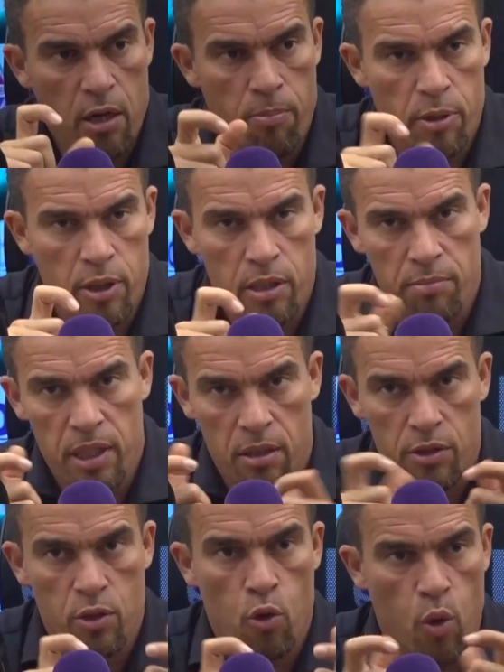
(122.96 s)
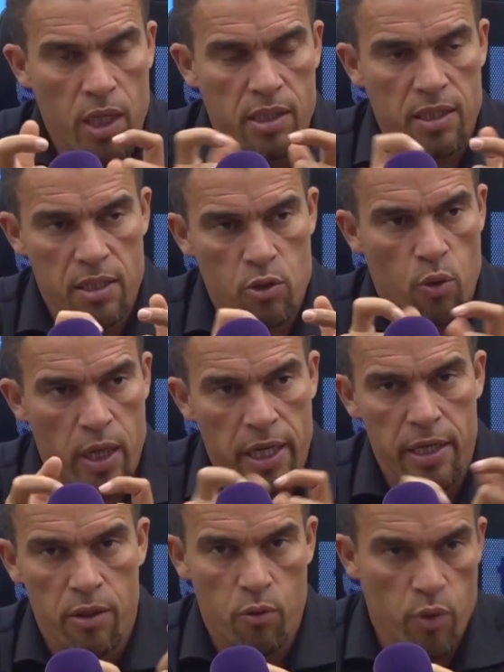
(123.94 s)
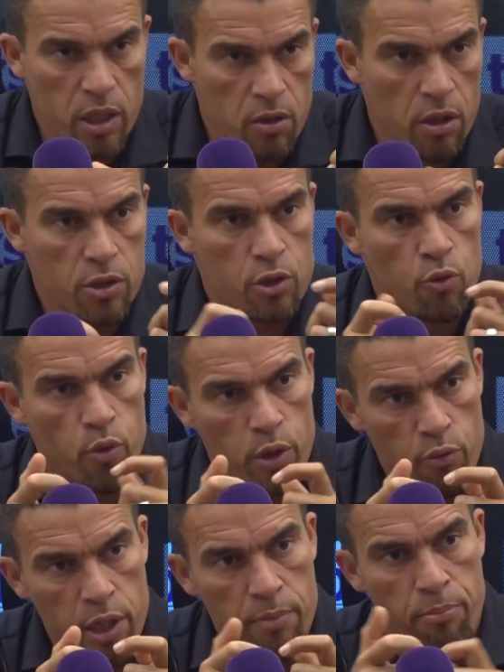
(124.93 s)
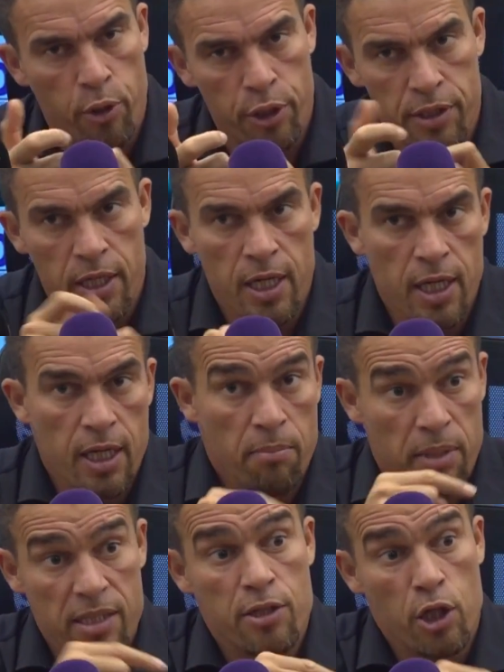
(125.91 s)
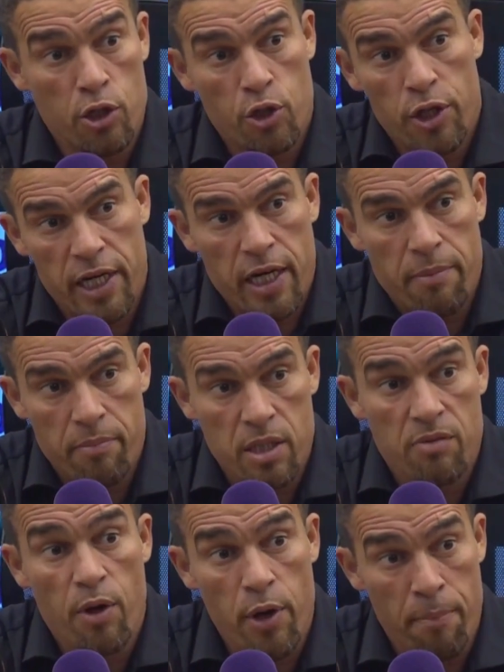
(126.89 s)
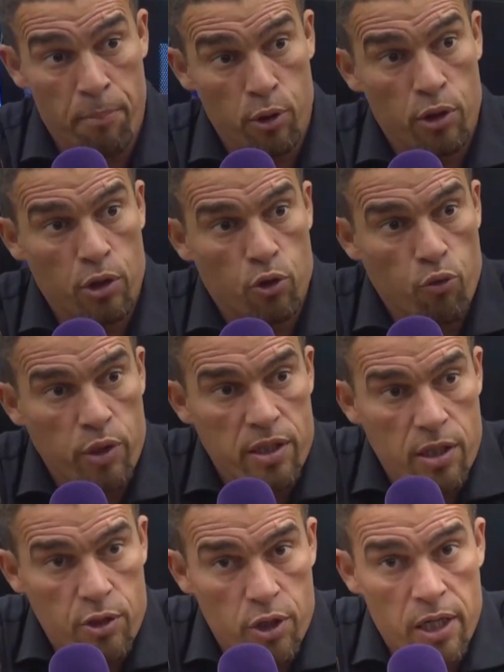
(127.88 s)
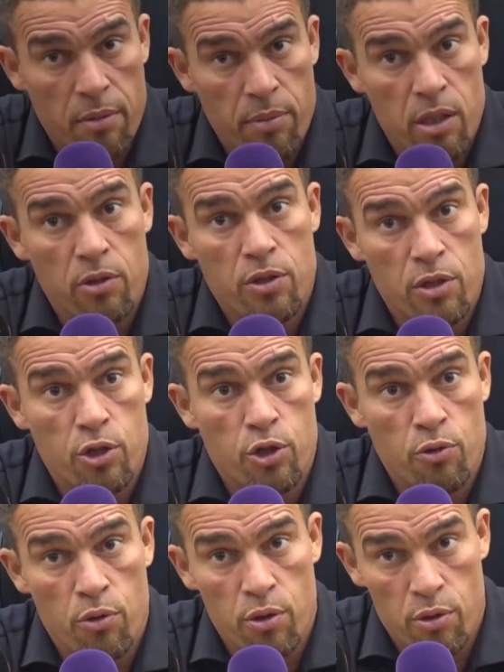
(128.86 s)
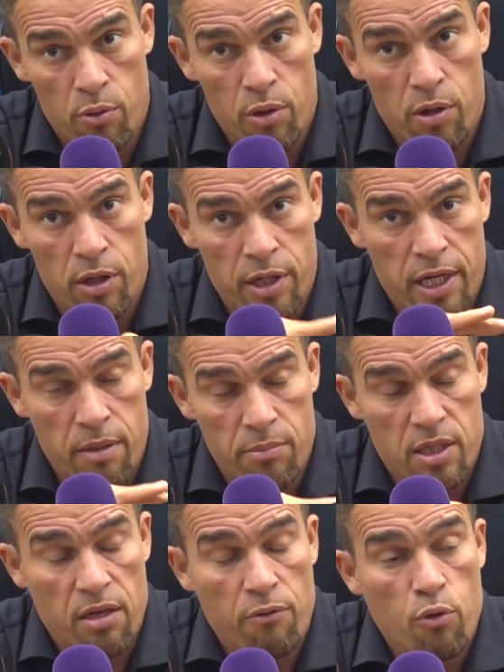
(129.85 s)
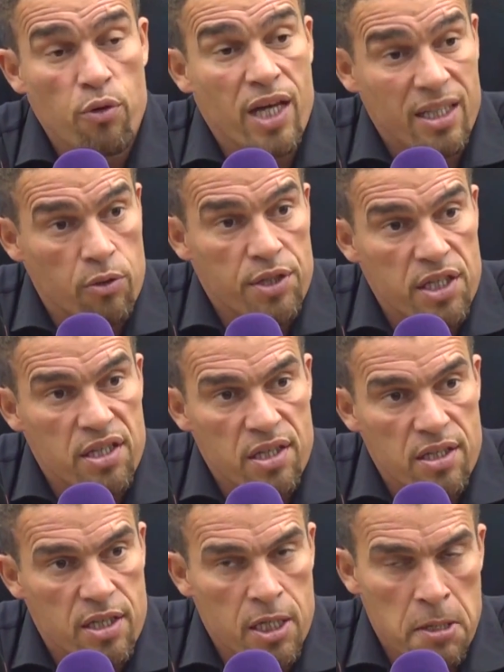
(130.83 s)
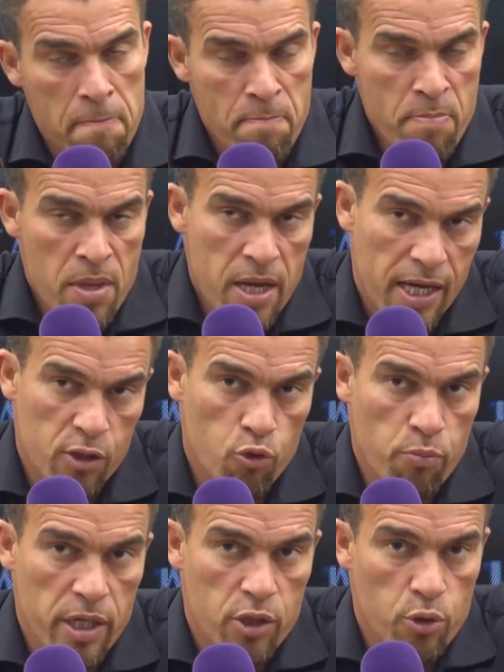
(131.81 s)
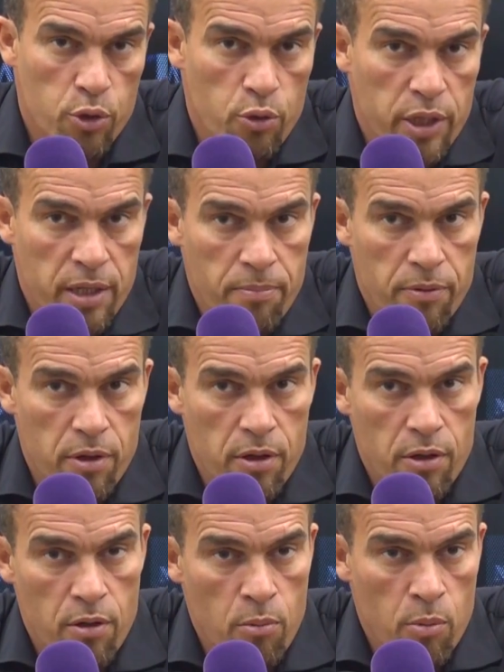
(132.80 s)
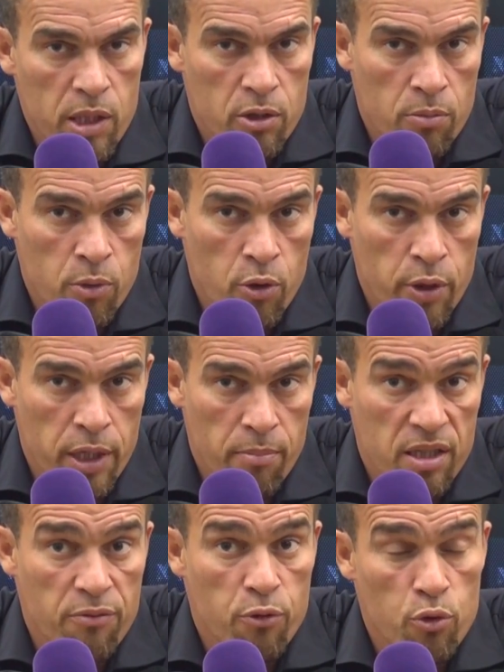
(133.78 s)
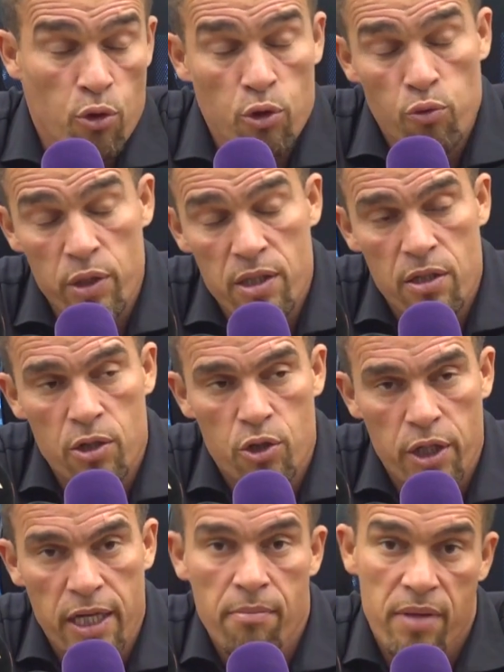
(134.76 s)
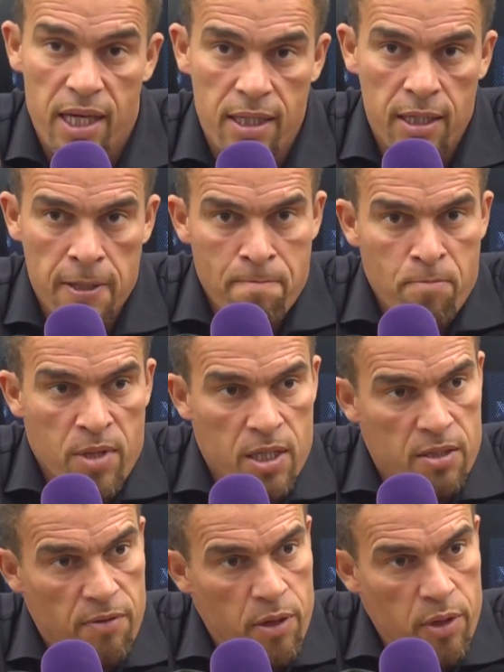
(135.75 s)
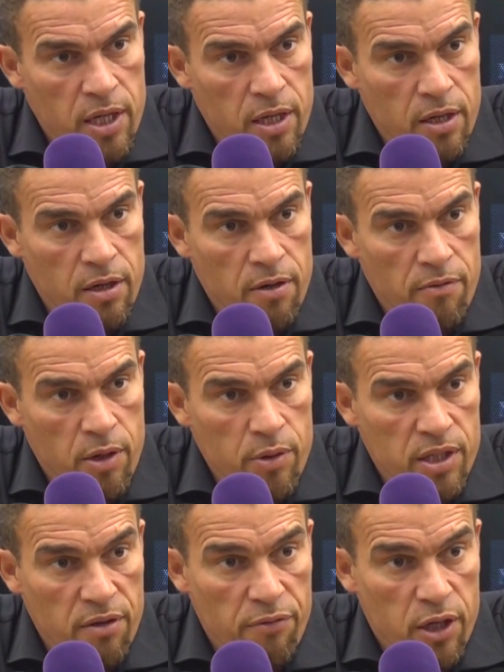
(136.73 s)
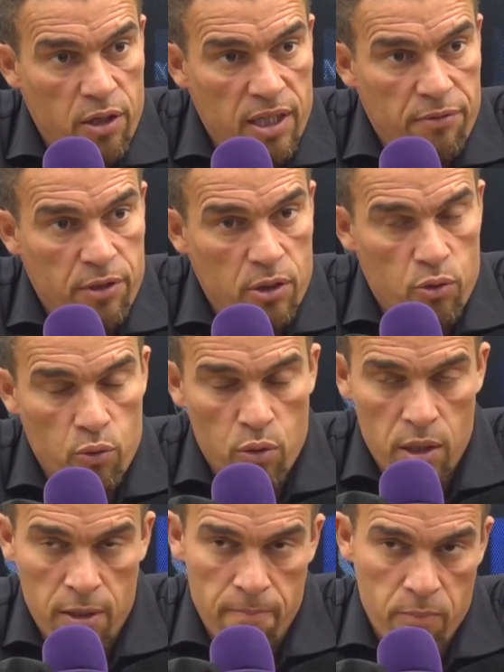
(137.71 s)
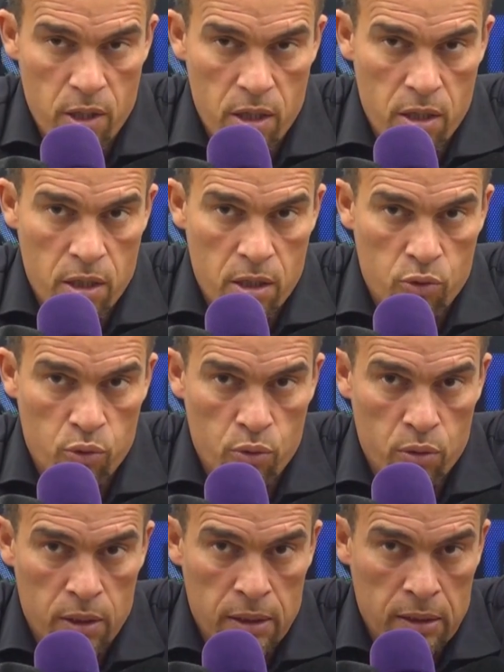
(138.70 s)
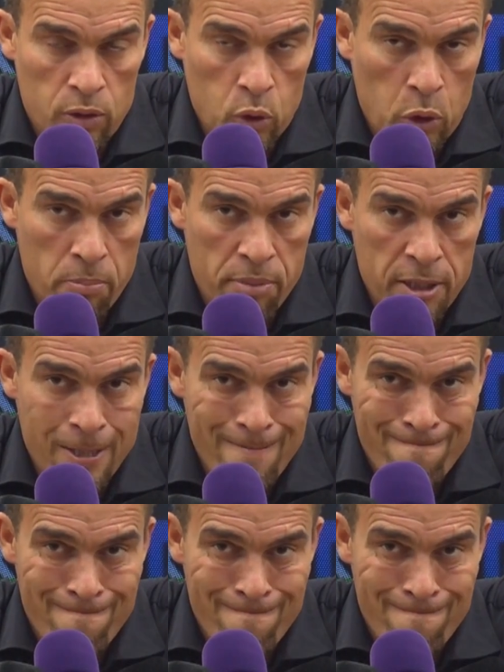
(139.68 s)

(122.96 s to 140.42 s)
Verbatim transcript: opponent, because the quality is so high, you will lose, you will win point. But such a game, it's very important to win such a game, because such games give you that consistency and to make sure you keep the momentum going. But if you don't win such a game, then it's very, very difficult after to compete.